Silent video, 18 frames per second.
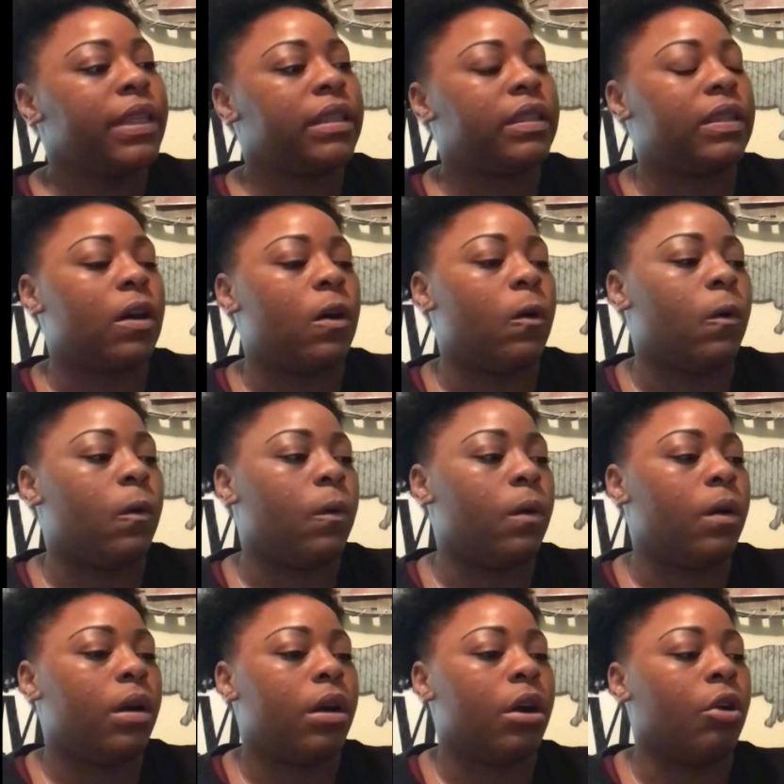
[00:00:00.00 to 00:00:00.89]

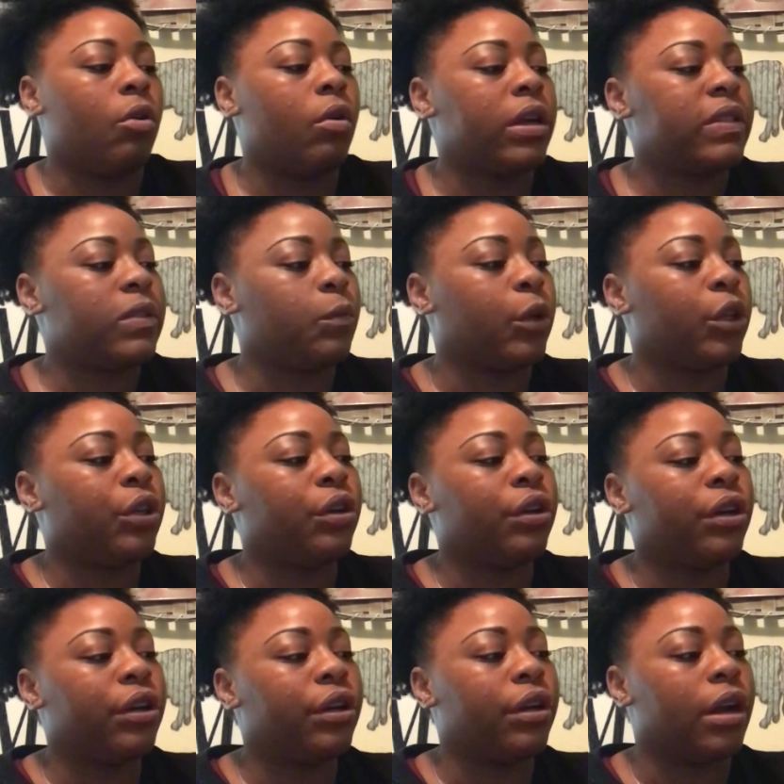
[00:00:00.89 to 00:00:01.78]
So of course, when
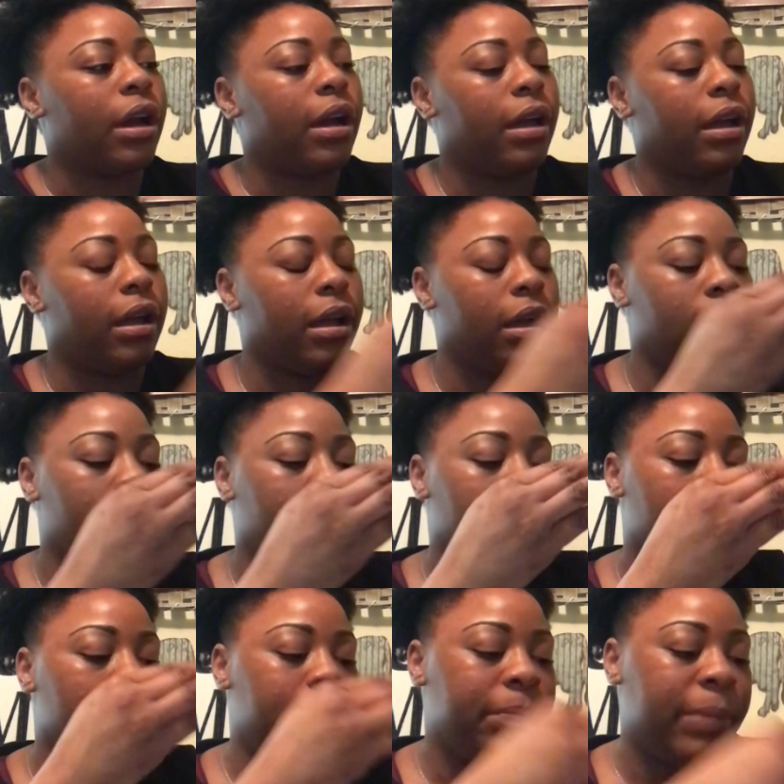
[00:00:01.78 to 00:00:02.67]
you're
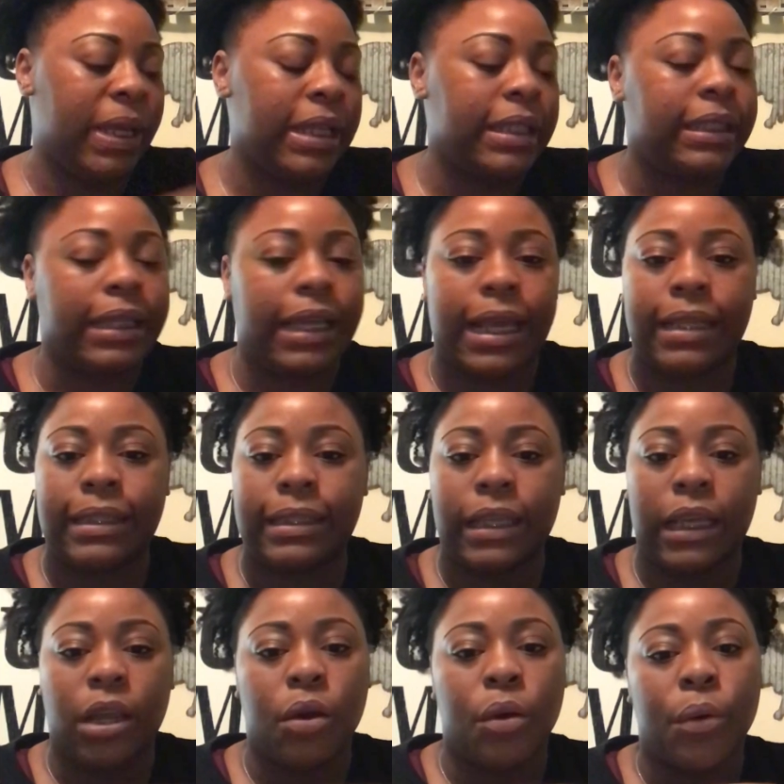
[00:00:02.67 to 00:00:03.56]

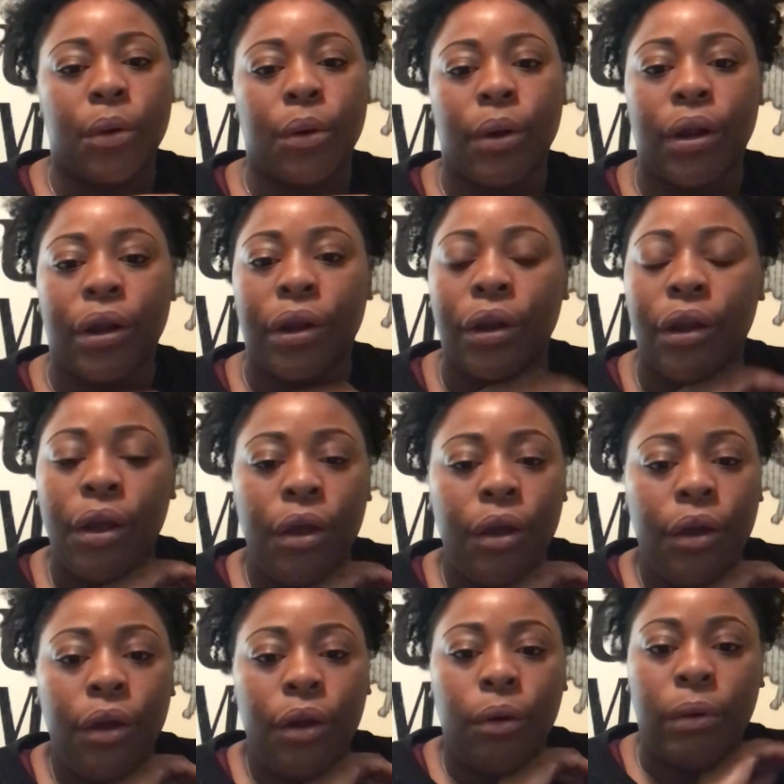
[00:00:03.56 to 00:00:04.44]
PCSing or
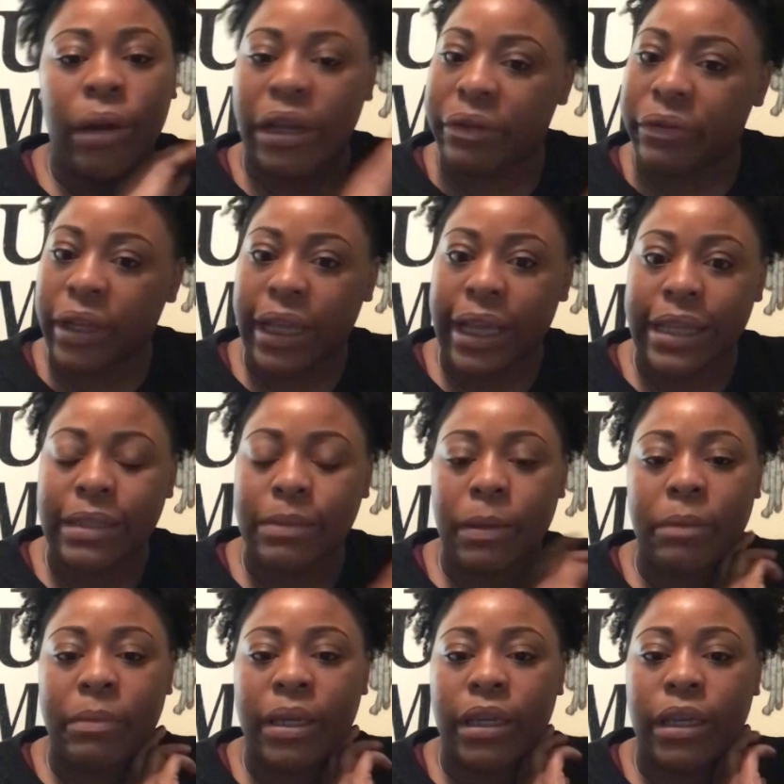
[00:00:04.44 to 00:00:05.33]
whatever the
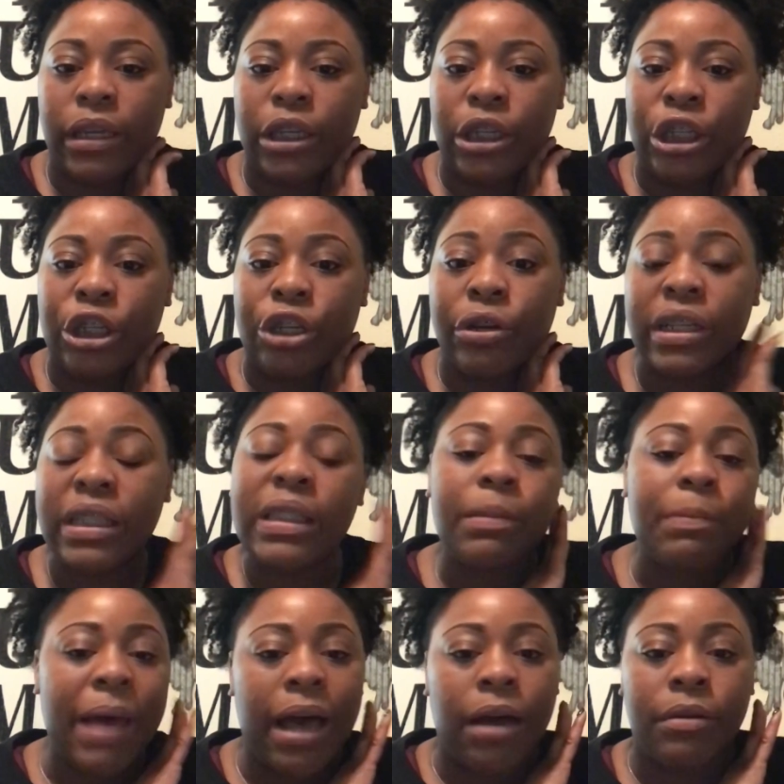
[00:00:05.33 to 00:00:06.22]
case may be, your
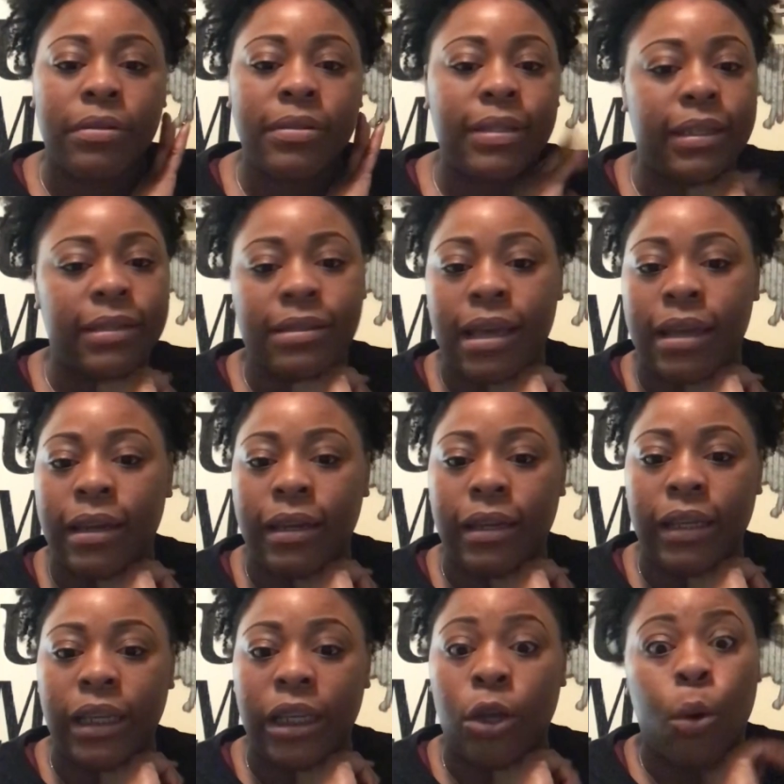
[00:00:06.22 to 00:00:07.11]
spouse is going to
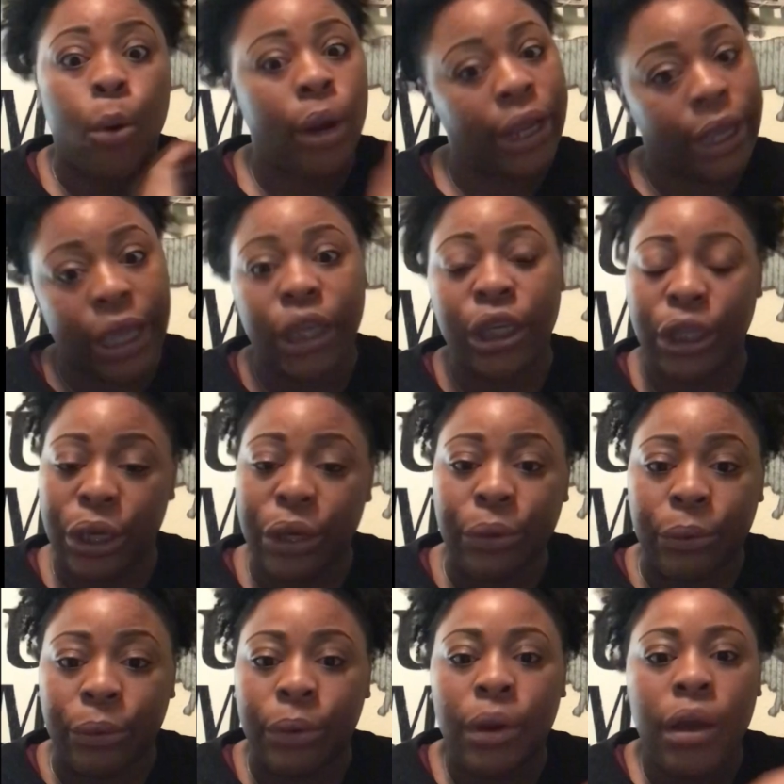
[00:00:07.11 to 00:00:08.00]
need, or and
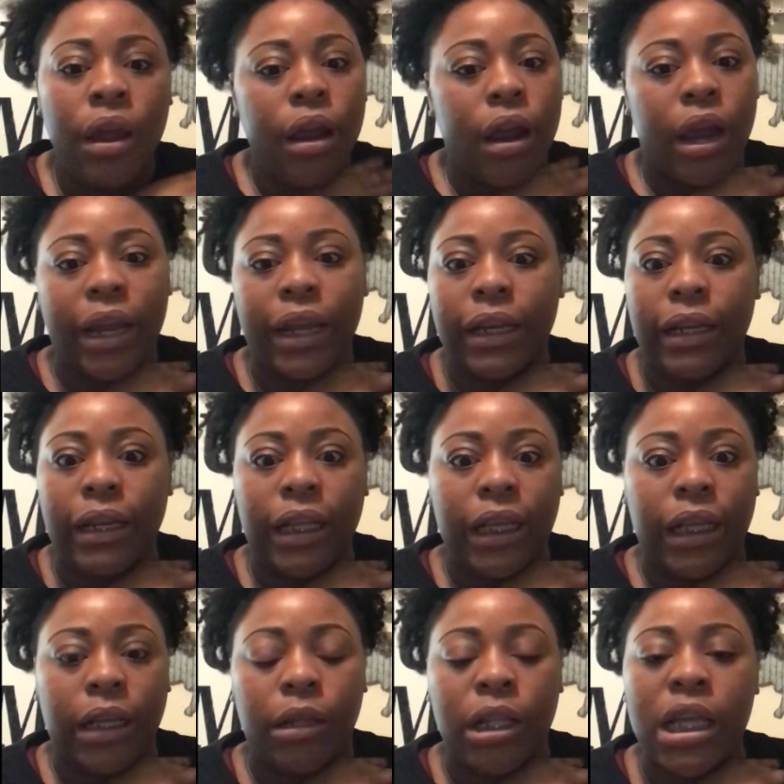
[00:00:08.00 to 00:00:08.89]
you are going to
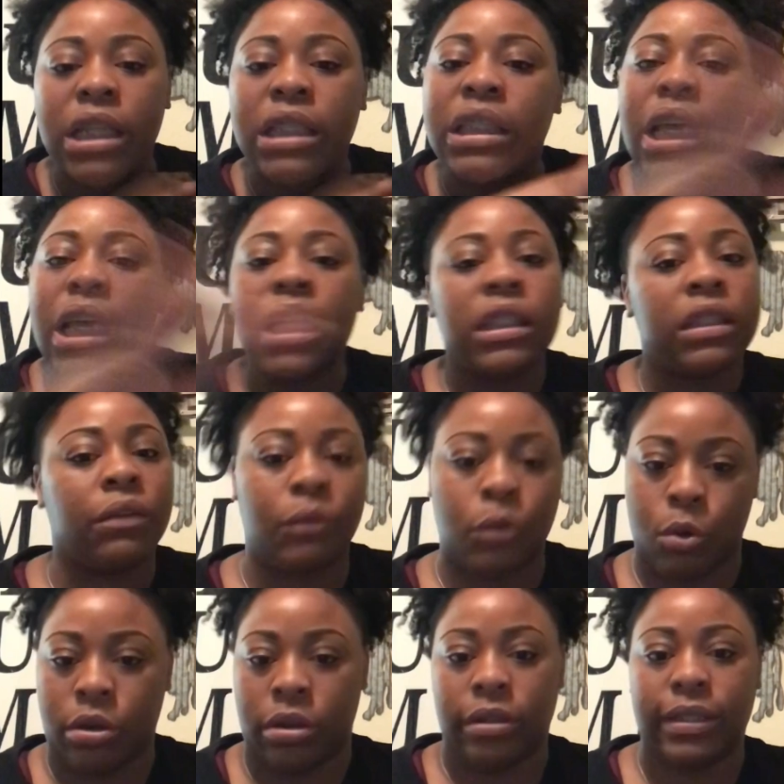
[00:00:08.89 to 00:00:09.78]
need tons of
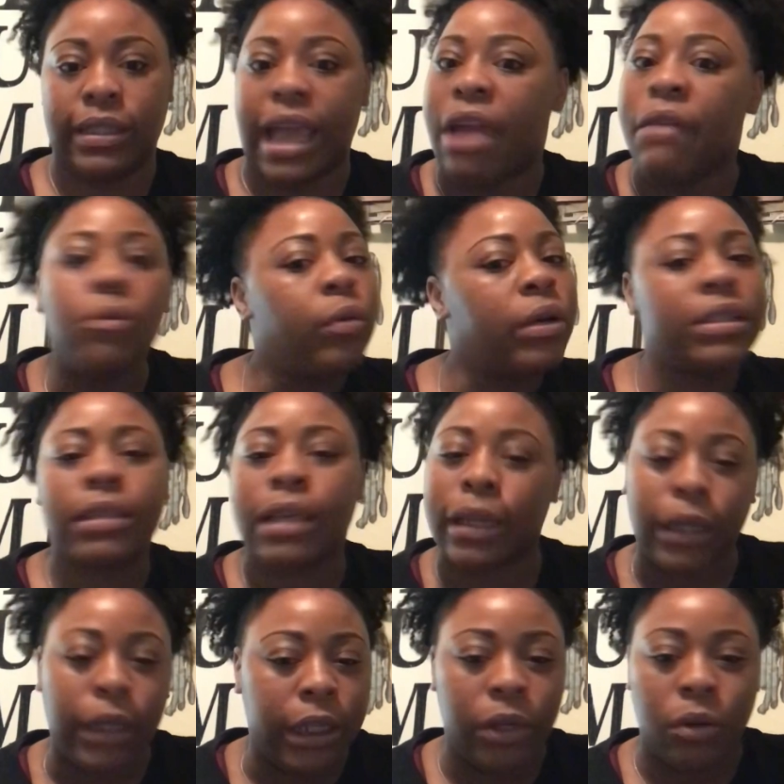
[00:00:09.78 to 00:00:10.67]
orders. Everyone's
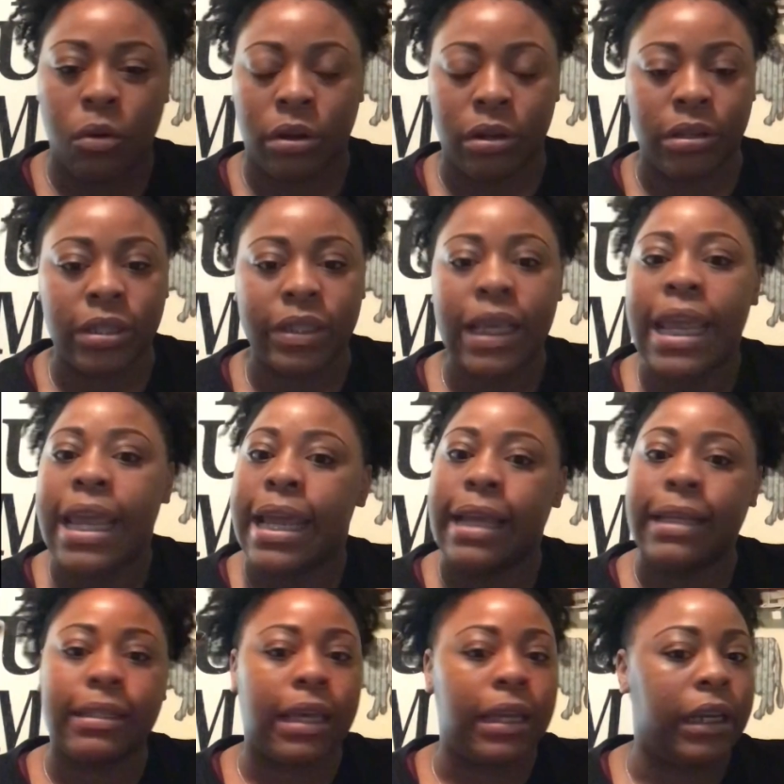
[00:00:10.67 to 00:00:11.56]
going to need orders.
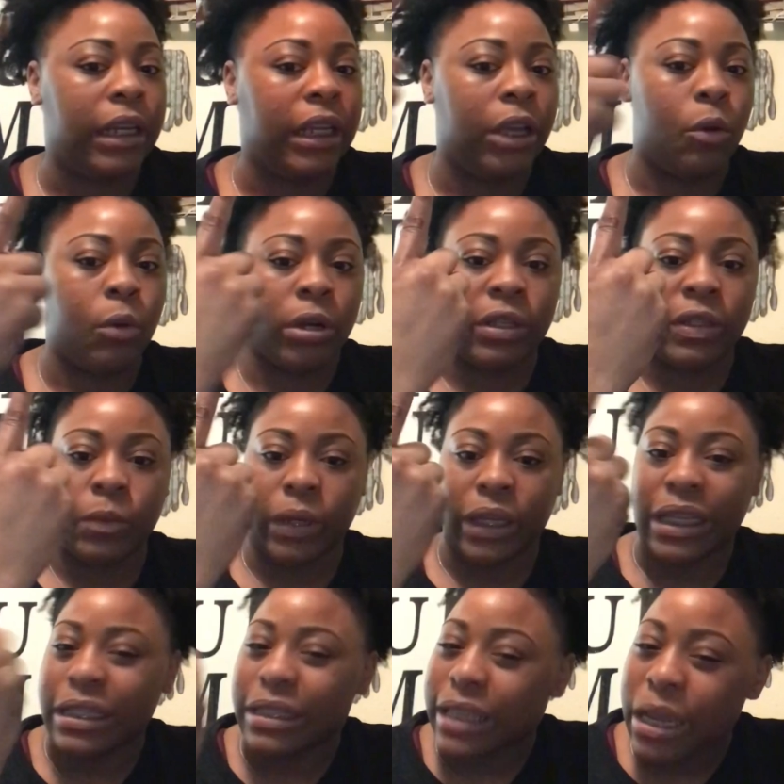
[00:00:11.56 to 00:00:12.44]
He's going to need orders
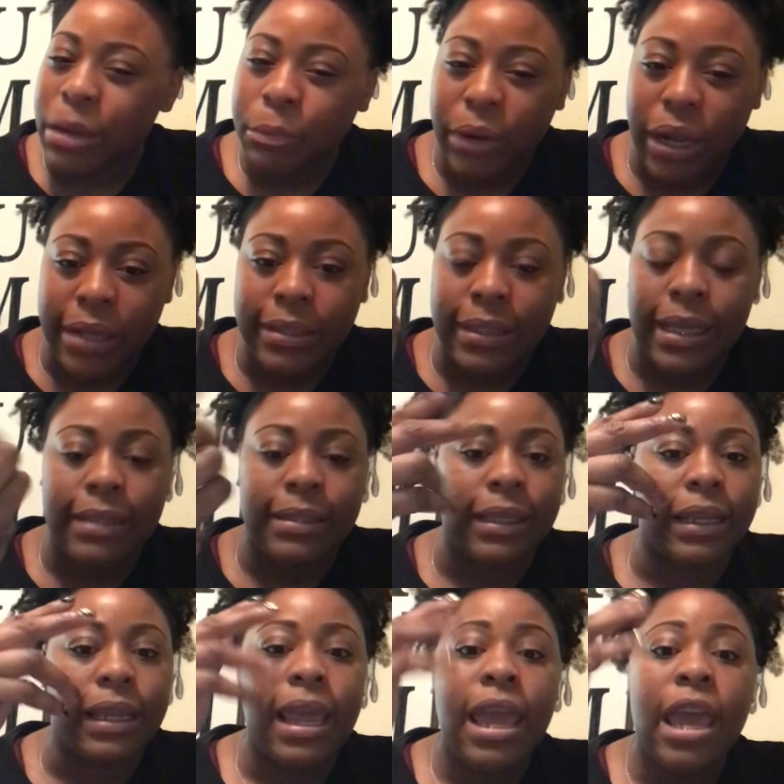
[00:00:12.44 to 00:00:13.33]
when he's in
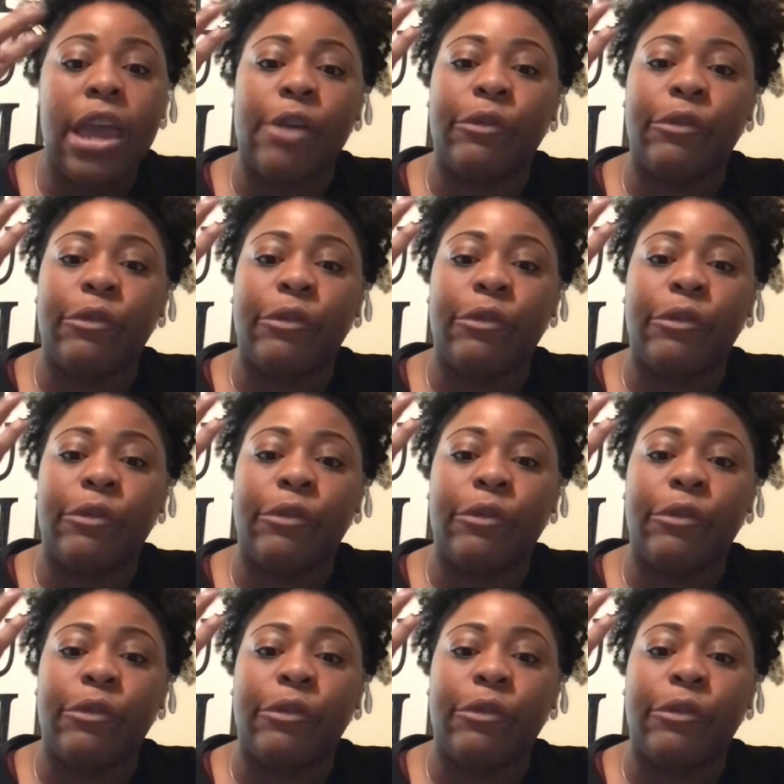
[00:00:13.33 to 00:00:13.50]
processing.